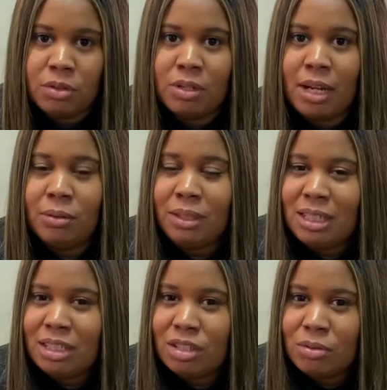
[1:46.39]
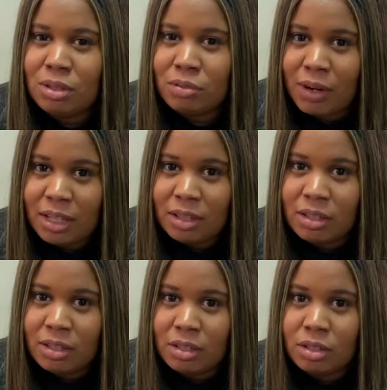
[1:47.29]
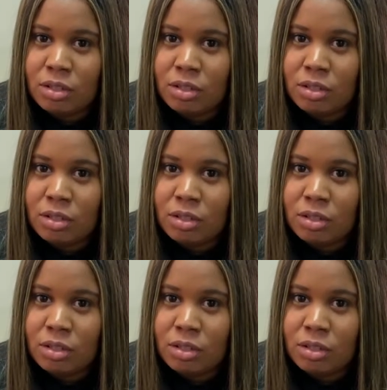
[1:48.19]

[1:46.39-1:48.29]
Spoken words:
So not only did students write their